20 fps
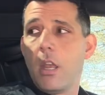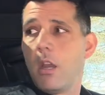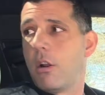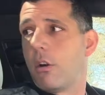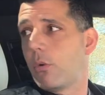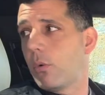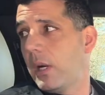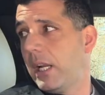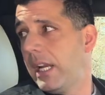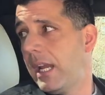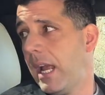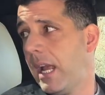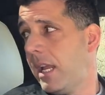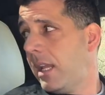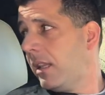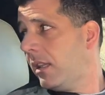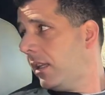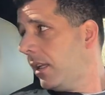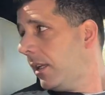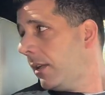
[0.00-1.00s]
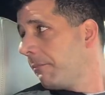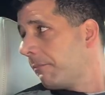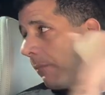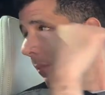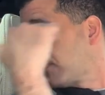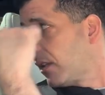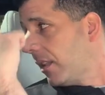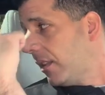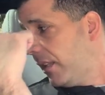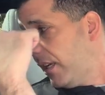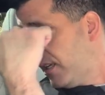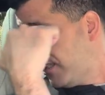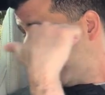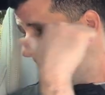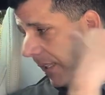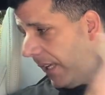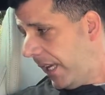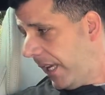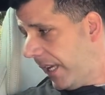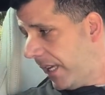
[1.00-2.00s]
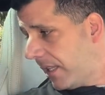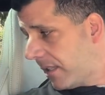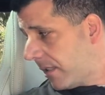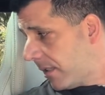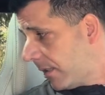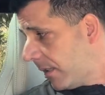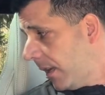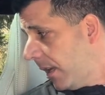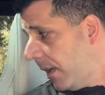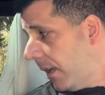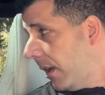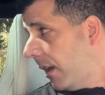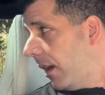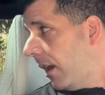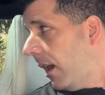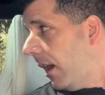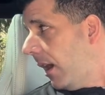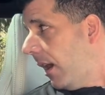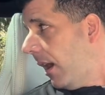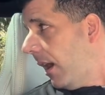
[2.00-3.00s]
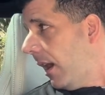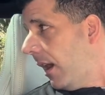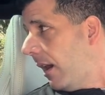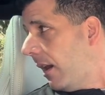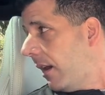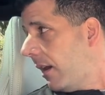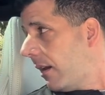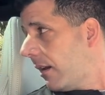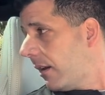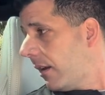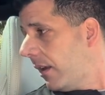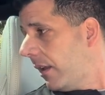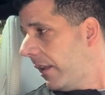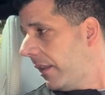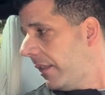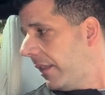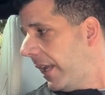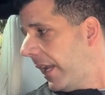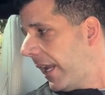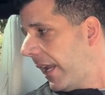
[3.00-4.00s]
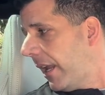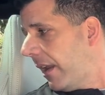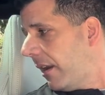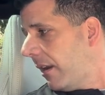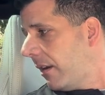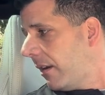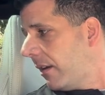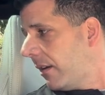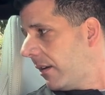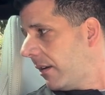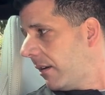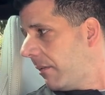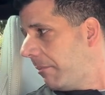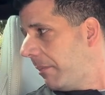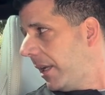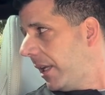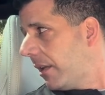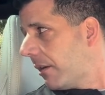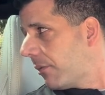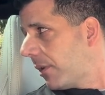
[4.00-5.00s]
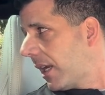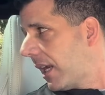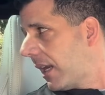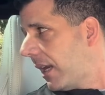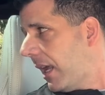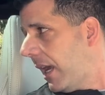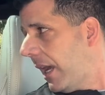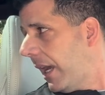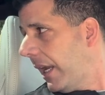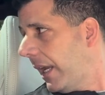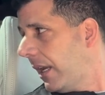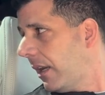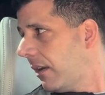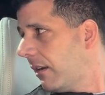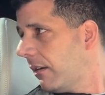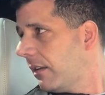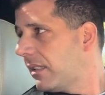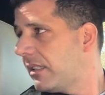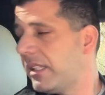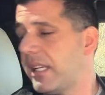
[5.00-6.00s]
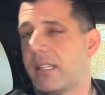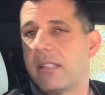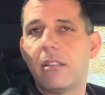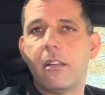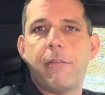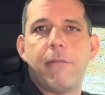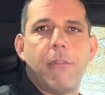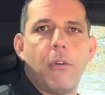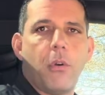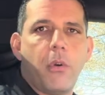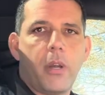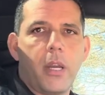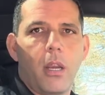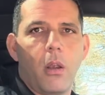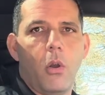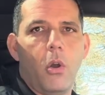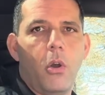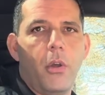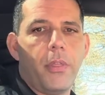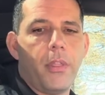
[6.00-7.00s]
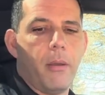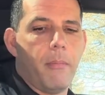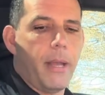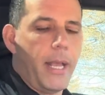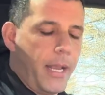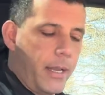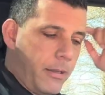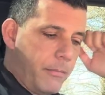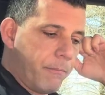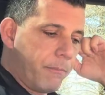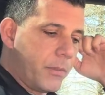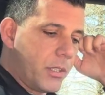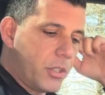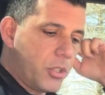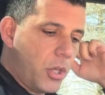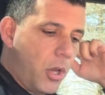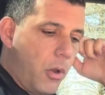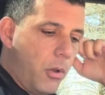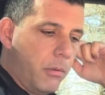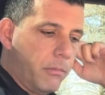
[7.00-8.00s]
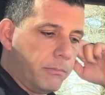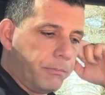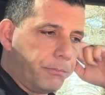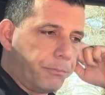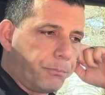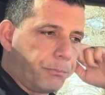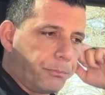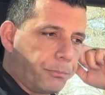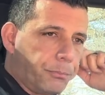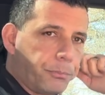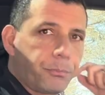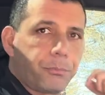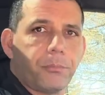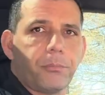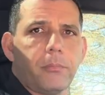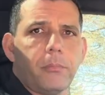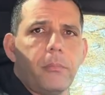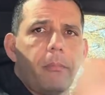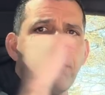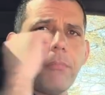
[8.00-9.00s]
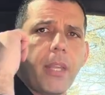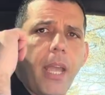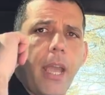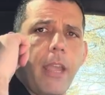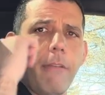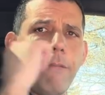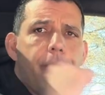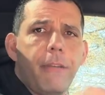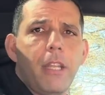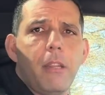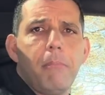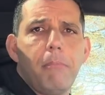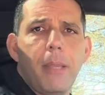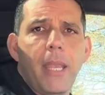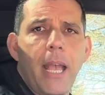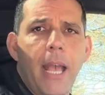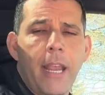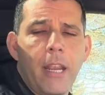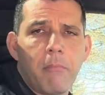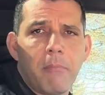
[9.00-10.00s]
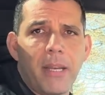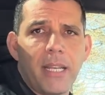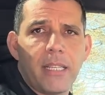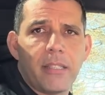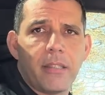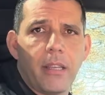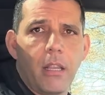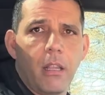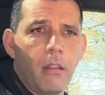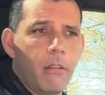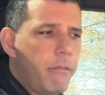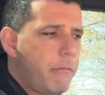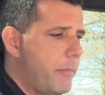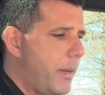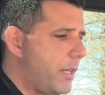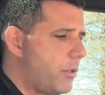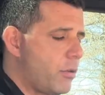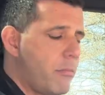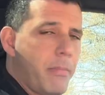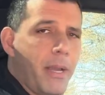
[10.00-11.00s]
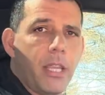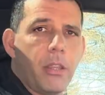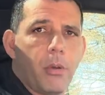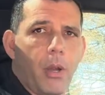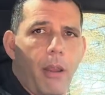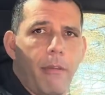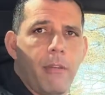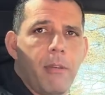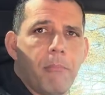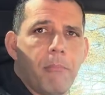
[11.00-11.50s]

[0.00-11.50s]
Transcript: really handy. The seats they can be reclined 60-40 on the back. So I fit behind myself based on my driving